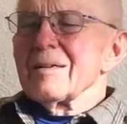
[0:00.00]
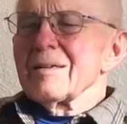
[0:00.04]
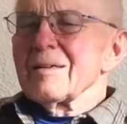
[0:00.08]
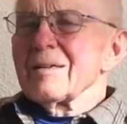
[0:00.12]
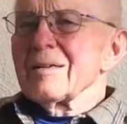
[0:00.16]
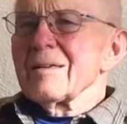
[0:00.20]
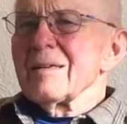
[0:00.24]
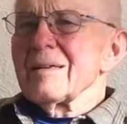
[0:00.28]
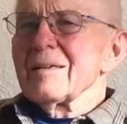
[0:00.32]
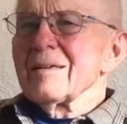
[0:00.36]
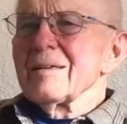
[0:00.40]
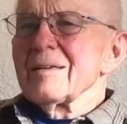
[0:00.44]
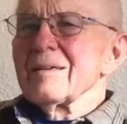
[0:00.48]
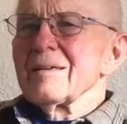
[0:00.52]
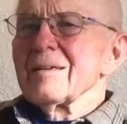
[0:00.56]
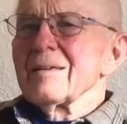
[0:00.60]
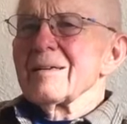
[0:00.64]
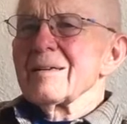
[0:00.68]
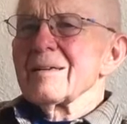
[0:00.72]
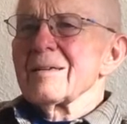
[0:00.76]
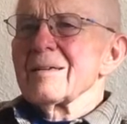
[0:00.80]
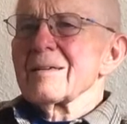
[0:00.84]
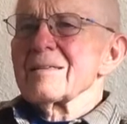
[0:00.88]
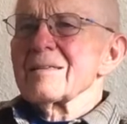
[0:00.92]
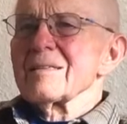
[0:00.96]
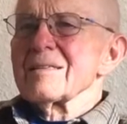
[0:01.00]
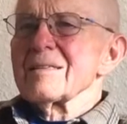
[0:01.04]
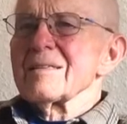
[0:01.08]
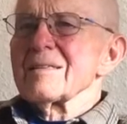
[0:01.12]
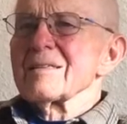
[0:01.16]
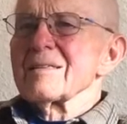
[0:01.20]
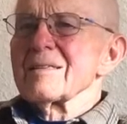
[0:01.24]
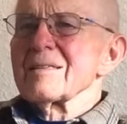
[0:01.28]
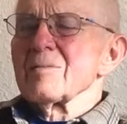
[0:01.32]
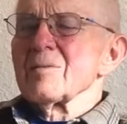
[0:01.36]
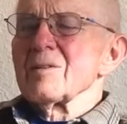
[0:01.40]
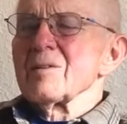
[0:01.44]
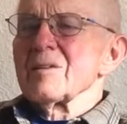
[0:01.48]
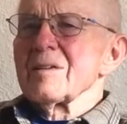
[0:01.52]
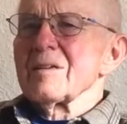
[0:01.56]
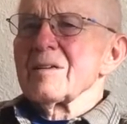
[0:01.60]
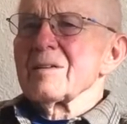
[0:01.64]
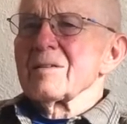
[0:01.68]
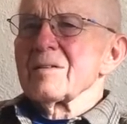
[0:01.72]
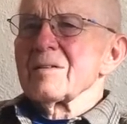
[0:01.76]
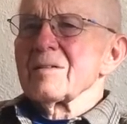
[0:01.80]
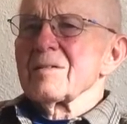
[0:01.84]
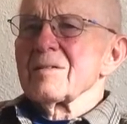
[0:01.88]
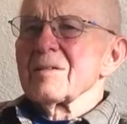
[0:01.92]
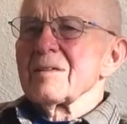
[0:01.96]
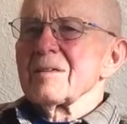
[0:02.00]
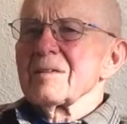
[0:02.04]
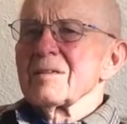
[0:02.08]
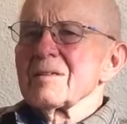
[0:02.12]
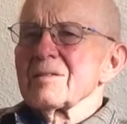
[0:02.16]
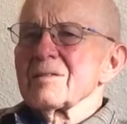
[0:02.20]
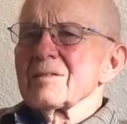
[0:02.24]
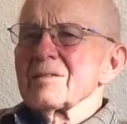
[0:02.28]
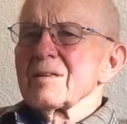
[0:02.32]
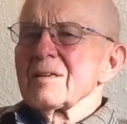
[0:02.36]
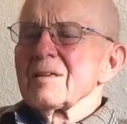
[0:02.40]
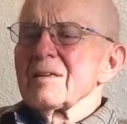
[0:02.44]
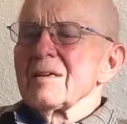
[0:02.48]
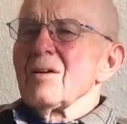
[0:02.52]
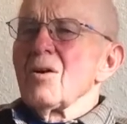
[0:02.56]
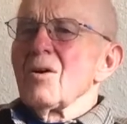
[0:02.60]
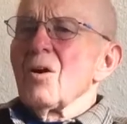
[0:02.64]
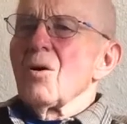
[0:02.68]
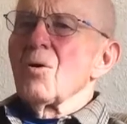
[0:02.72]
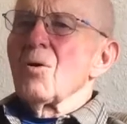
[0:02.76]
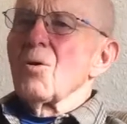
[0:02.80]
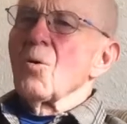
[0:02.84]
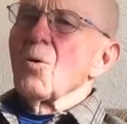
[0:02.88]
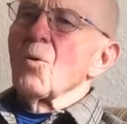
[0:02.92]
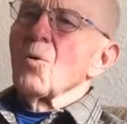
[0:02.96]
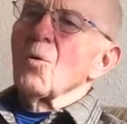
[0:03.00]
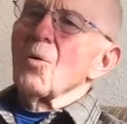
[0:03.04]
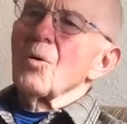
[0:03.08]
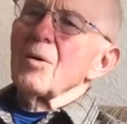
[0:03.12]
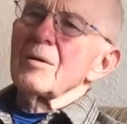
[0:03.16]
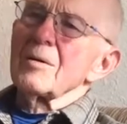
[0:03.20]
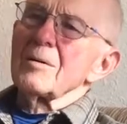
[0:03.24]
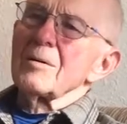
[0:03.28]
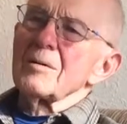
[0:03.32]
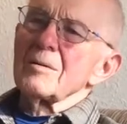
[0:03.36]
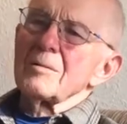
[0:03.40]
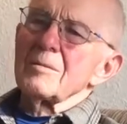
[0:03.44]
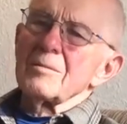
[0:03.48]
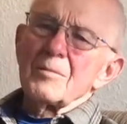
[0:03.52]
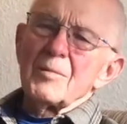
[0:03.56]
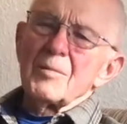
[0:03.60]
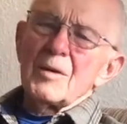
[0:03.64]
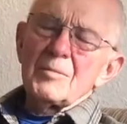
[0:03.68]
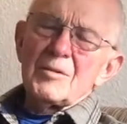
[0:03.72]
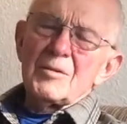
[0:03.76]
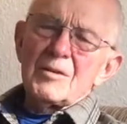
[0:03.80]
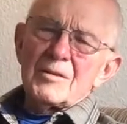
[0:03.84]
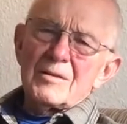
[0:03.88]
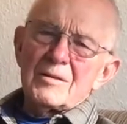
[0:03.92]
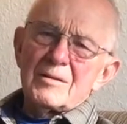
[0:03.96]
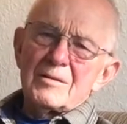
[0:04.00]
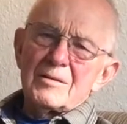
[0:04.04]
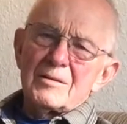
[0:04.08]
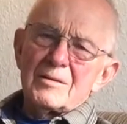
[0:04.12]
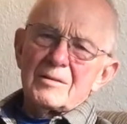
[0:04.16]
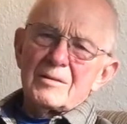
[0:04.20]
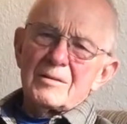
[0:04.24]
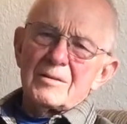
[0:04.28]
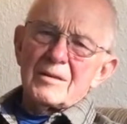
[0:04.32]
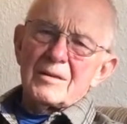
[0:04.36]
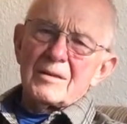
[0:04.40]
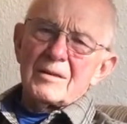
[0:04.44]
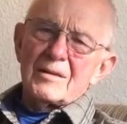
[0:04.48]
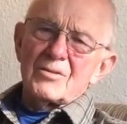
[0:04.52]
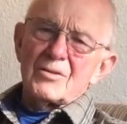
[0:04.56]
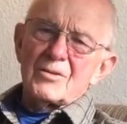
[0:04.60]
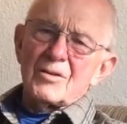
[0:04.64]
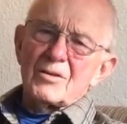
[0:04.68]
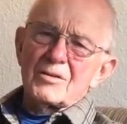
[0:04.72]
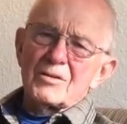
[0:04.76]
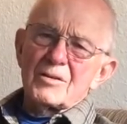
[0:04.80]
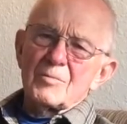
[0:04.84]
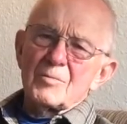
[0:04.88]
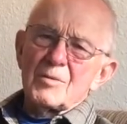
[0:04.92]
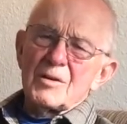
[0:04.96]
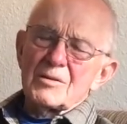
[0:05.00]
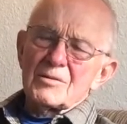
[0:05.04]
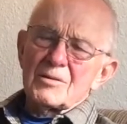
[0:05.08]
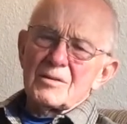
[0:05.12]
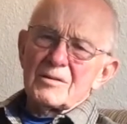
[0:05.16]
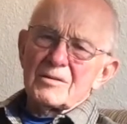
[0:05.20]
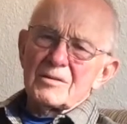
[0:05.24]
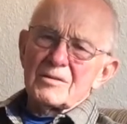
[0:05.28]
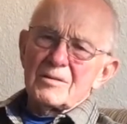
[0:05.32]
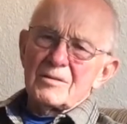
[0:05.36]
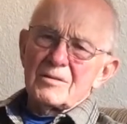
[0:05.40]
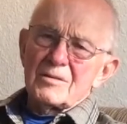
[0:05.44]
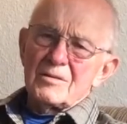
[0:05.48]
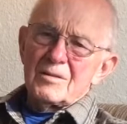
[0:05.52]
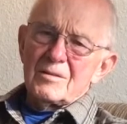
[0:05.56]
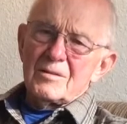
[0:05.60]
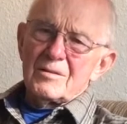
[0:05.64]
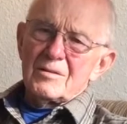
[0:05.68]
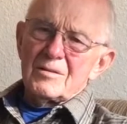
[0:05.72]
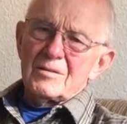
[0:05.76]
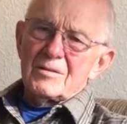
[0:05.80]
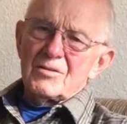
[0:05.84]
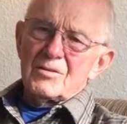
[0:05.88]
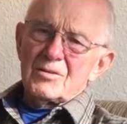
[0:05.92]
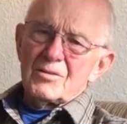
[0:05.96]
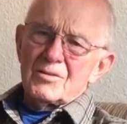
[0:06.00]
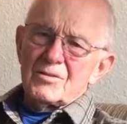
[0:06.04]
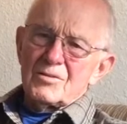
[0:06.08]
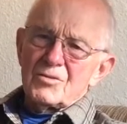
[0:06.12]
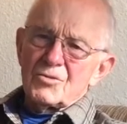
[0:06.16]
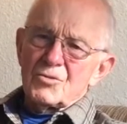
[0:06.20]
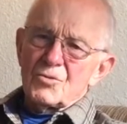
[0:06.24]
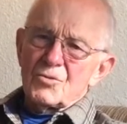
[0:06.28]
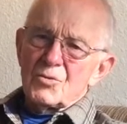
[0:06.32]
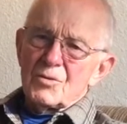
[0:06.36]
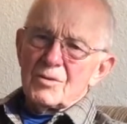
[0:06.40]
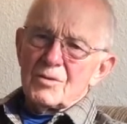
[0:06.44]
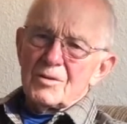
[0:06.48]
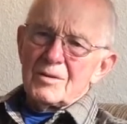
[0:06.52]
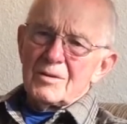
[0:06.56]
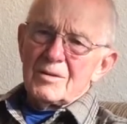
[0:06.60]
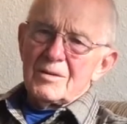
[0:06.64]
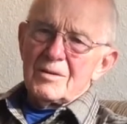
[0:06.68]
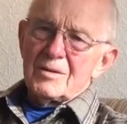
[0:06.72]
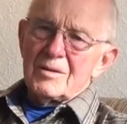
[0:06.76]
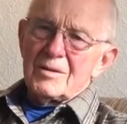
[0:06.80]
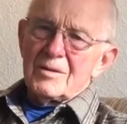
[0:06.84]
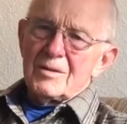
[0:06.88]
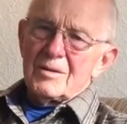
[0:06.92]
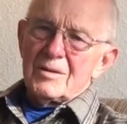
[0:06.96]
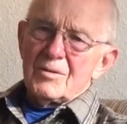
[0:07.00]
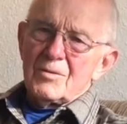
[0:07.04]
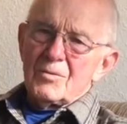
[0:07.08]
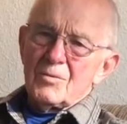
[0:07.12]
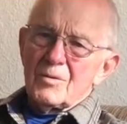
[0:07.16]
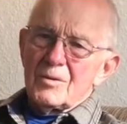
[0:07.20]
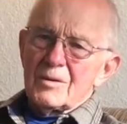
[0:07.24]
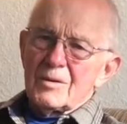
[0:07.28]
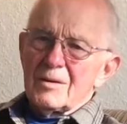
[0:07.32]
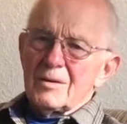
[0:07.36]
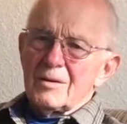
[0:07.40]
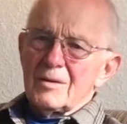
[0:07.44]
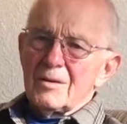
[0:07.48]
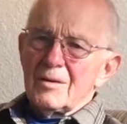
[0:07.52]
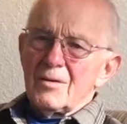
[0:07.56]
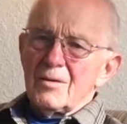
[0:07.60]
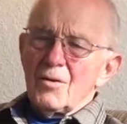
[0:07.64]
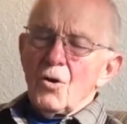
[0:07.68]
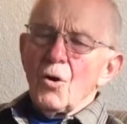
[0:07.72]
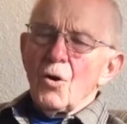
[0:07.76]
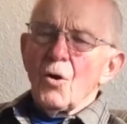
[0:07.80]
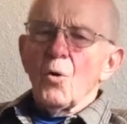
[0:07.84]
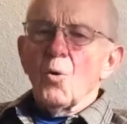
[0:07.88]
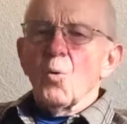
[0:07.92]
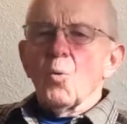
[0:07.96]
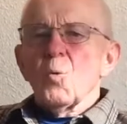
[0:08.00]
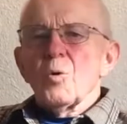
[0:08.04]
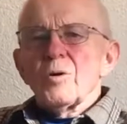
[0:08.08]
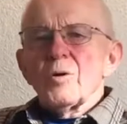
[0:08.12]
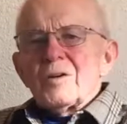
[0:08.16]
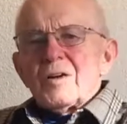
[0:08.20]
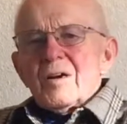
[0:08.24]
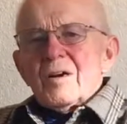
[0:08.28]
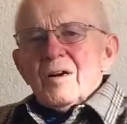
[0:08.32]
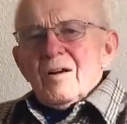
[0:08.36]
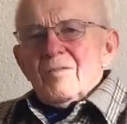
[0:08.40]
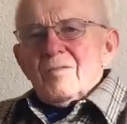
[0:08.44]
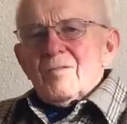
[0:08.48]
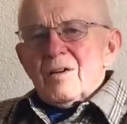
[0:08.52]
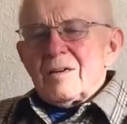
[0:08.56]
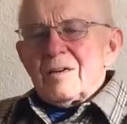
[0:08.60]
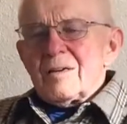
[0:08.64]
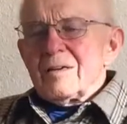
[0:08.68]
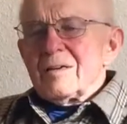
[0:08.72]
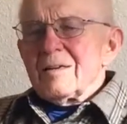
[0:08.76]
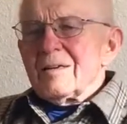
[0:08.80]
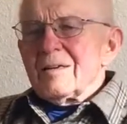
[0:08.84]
Then, let's see, some of the other things. Oh, maybe talked about the sword. What? Oh, wood carving.